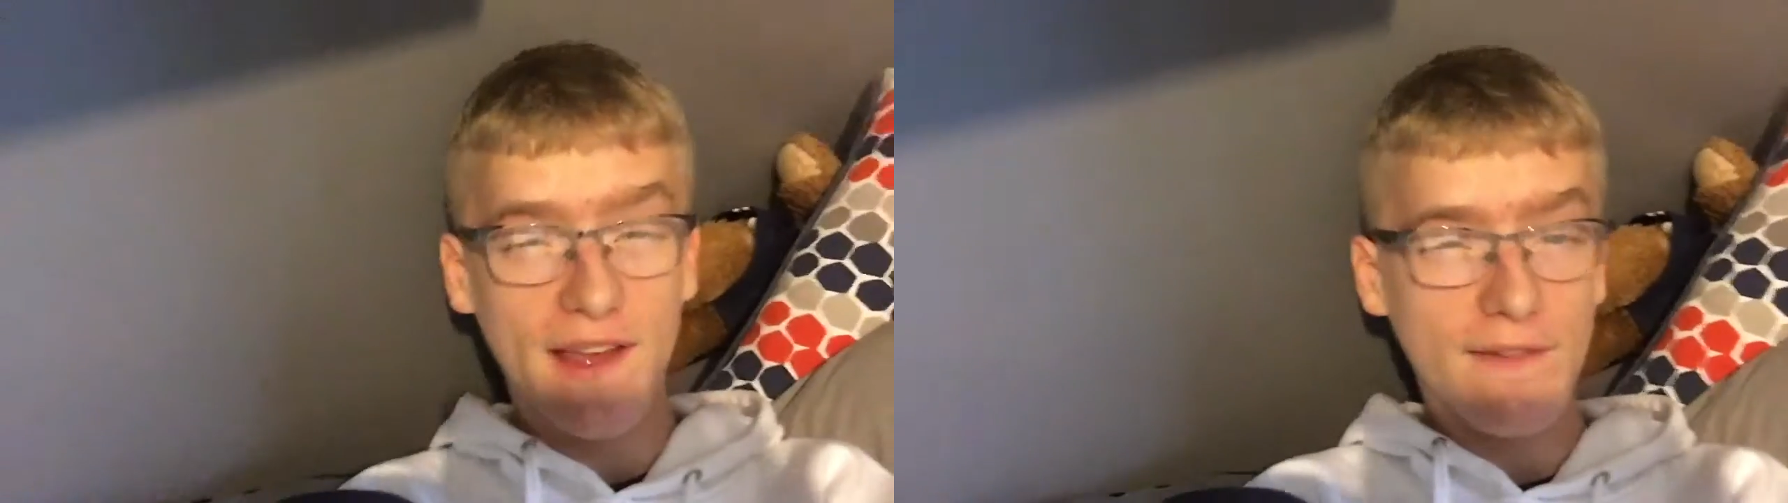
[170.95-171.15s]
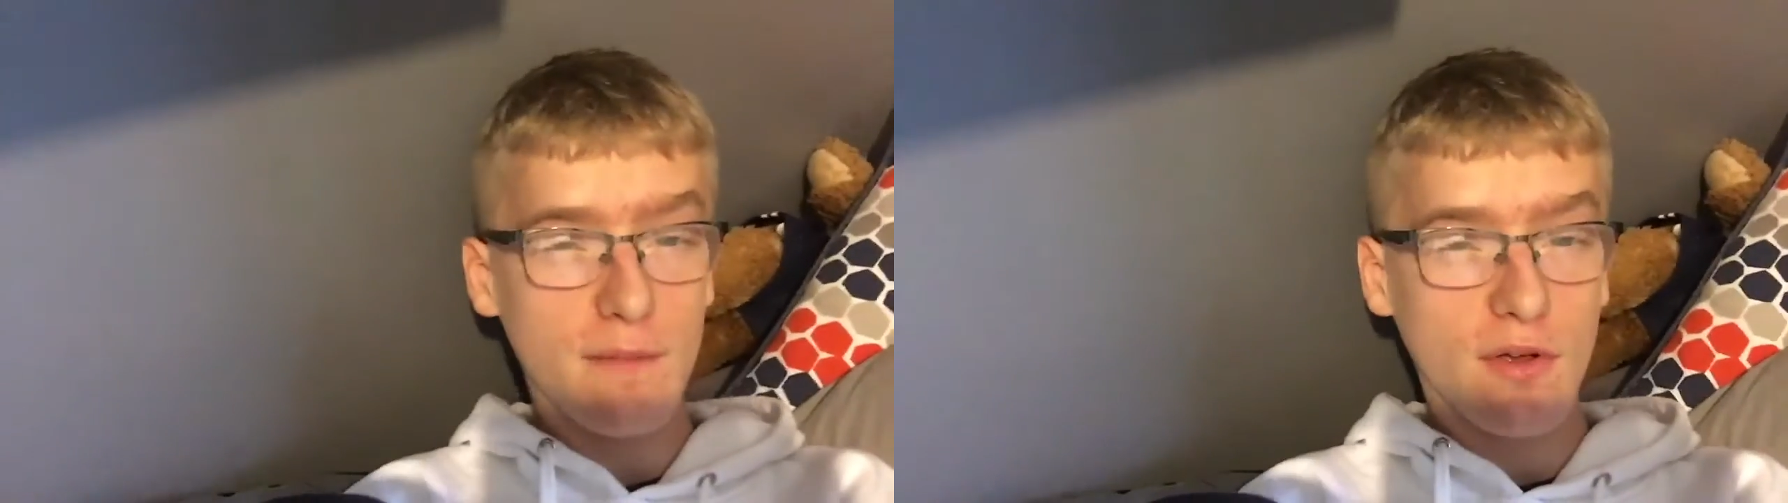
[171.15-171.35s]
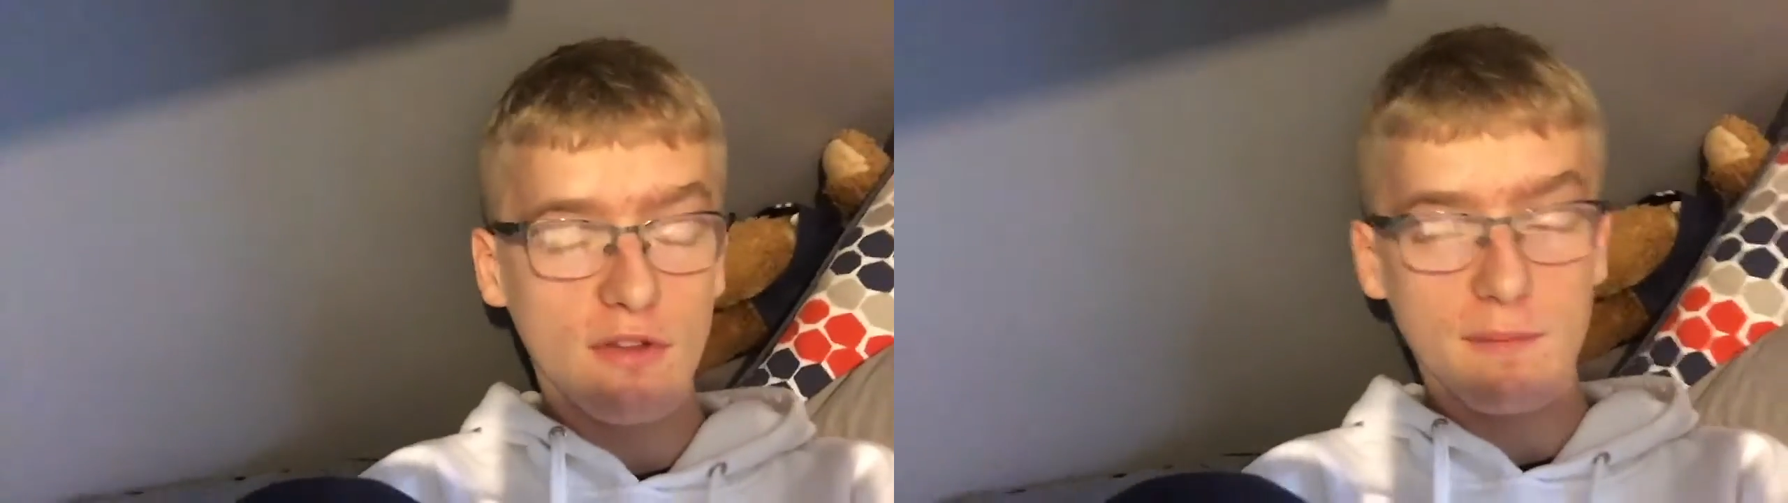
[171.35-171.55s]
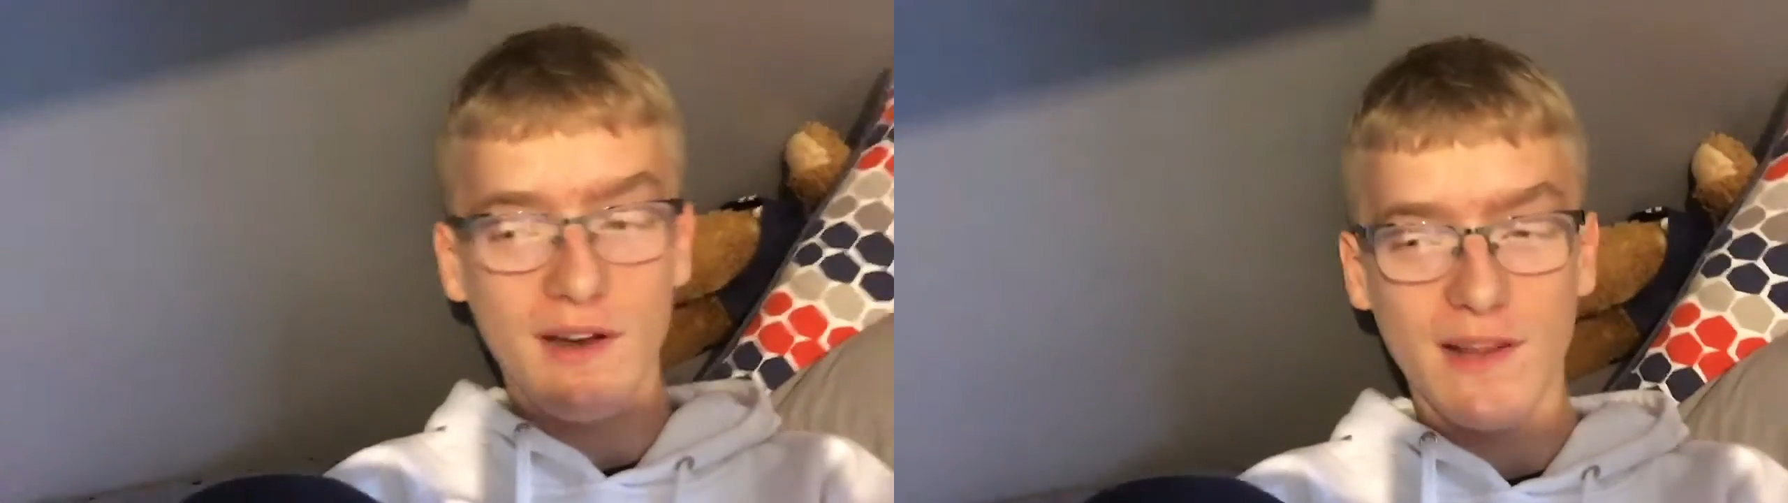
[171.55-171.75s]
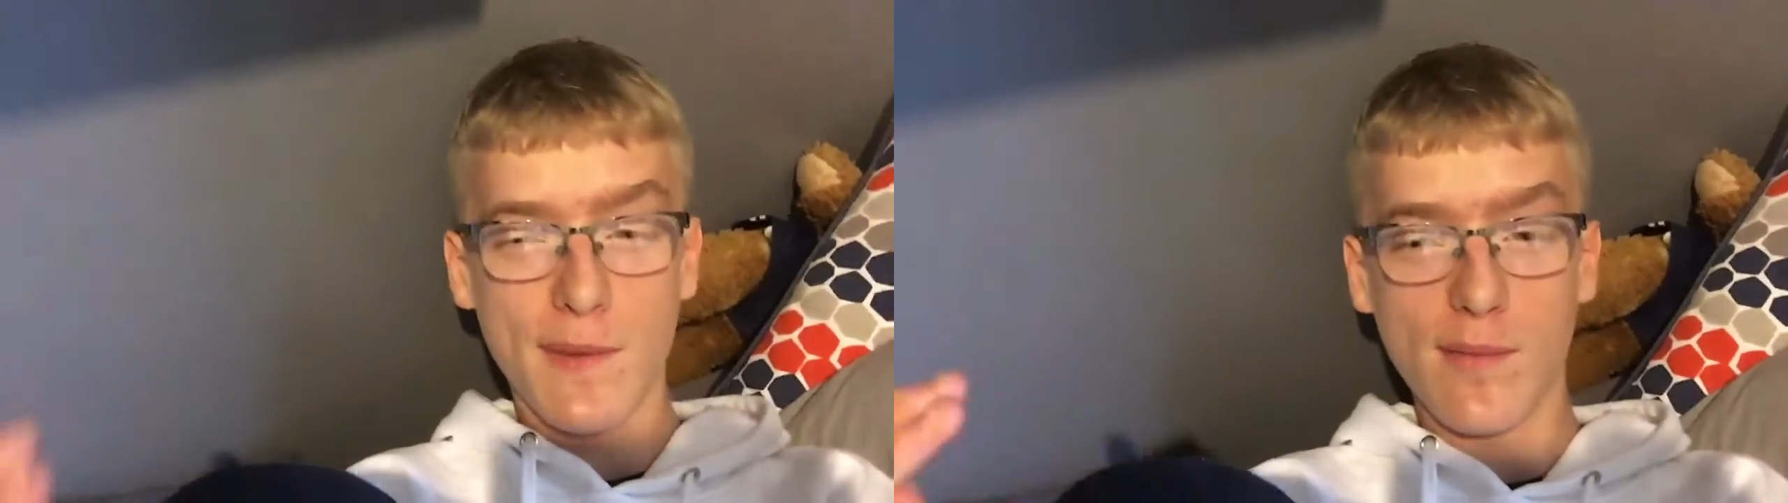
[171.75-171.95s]
left because
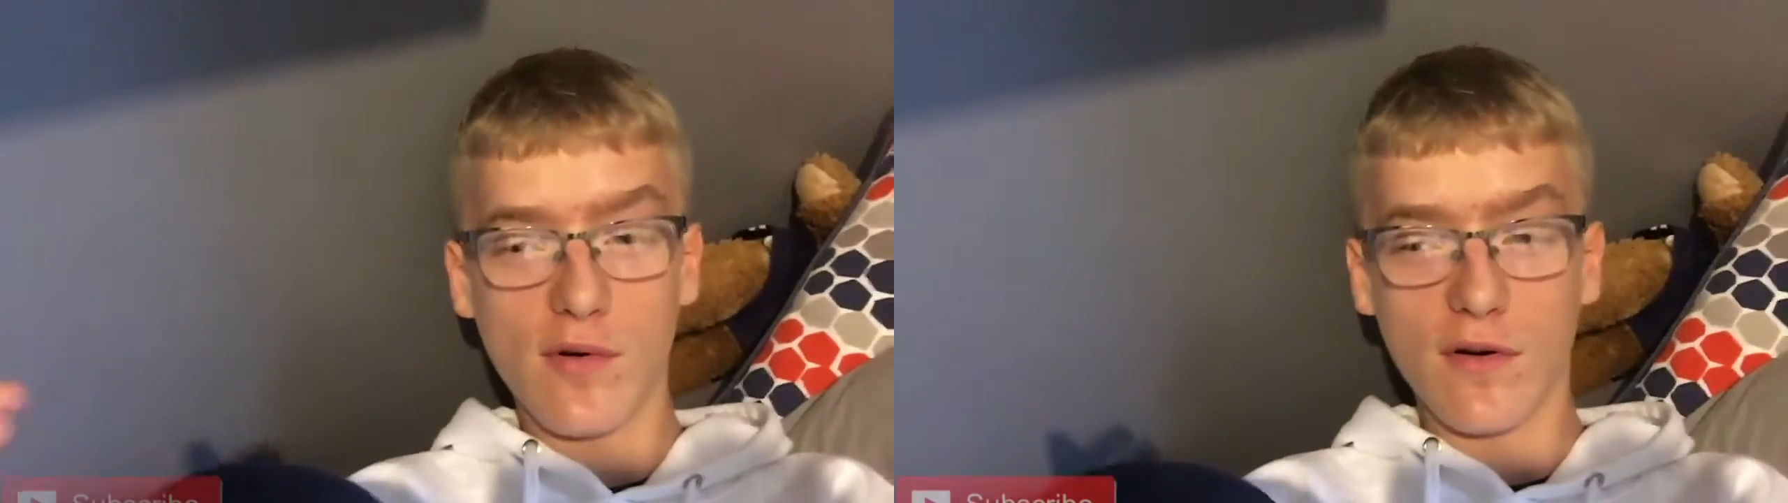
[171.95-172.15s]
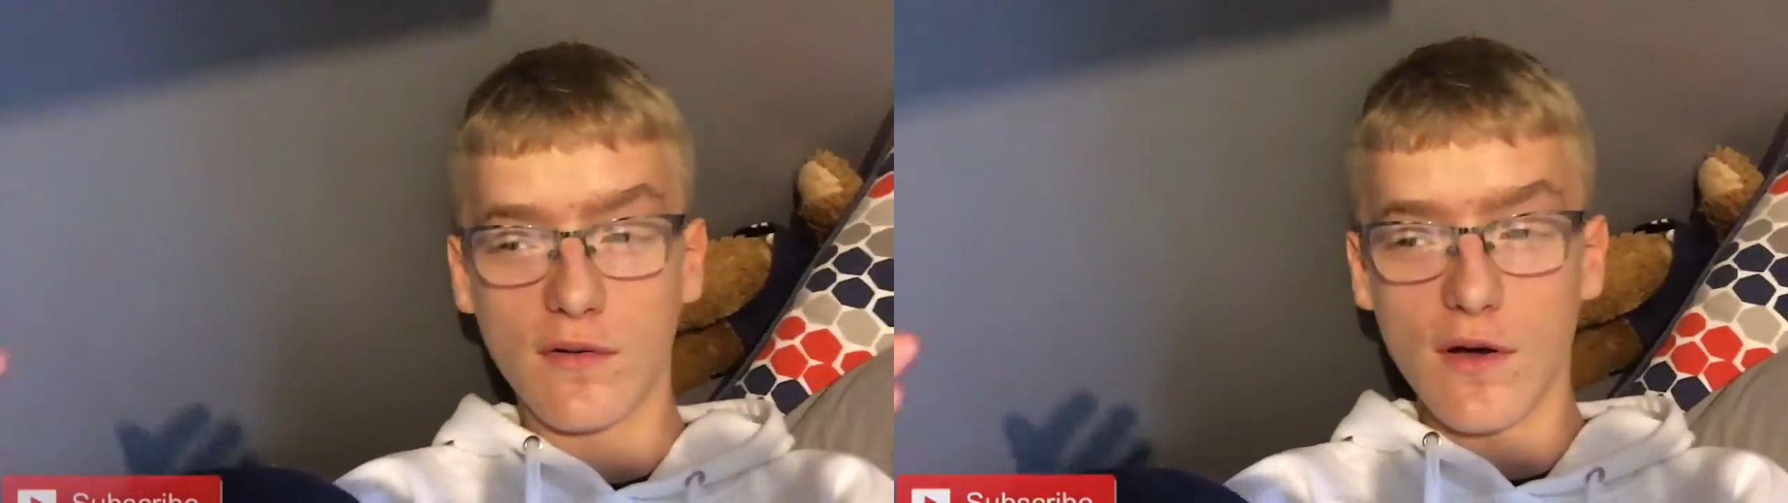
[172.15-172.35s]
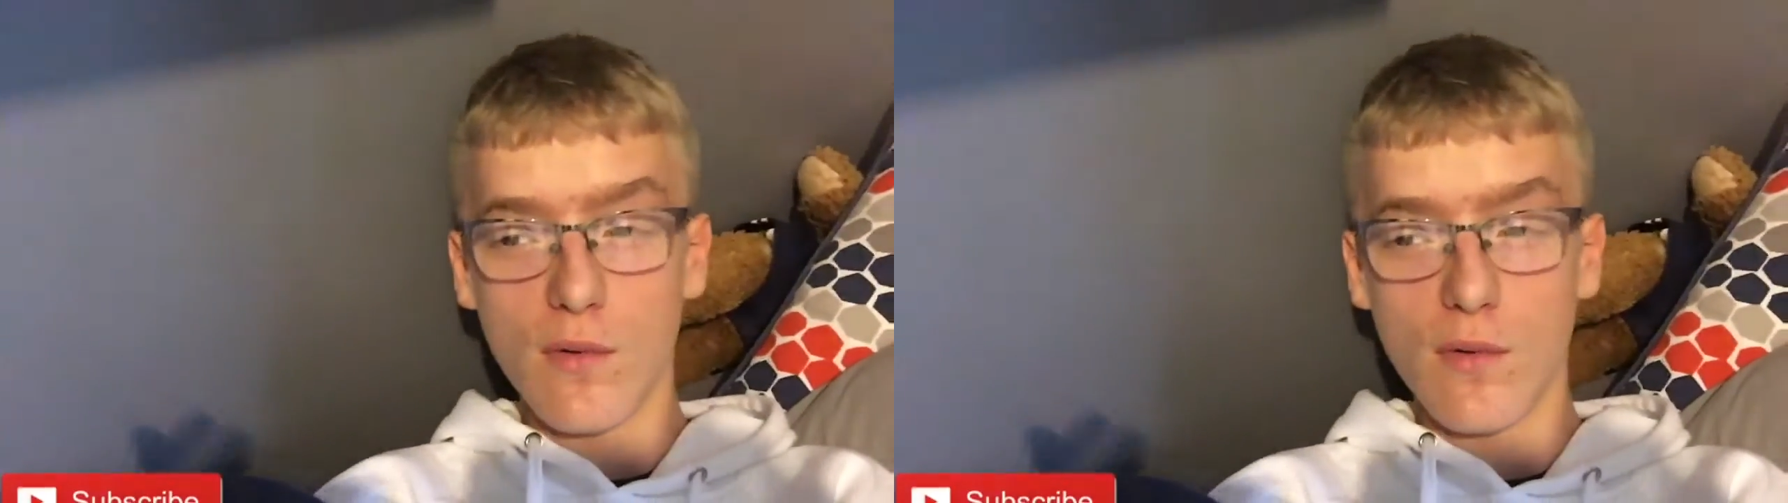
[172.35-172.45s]
apparently people